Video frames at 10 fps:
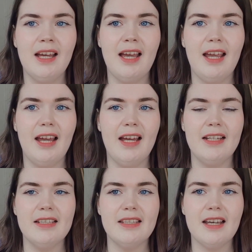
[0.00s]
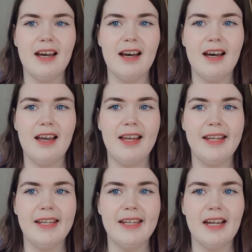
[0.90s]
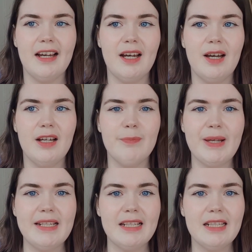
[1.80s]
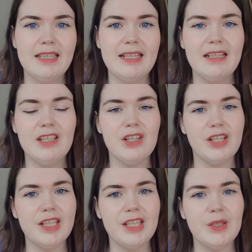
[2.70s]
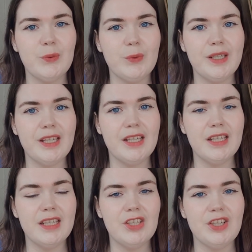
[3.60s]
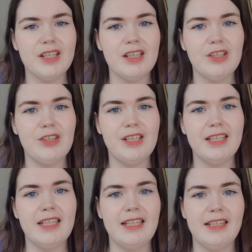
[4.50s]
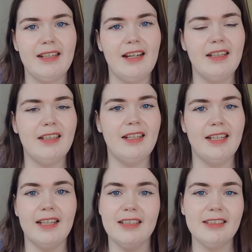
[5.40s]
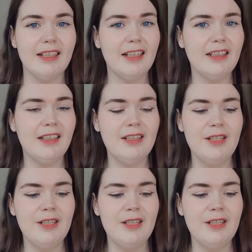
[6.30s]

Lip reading: and I basically started with just learning hiragana and katakana.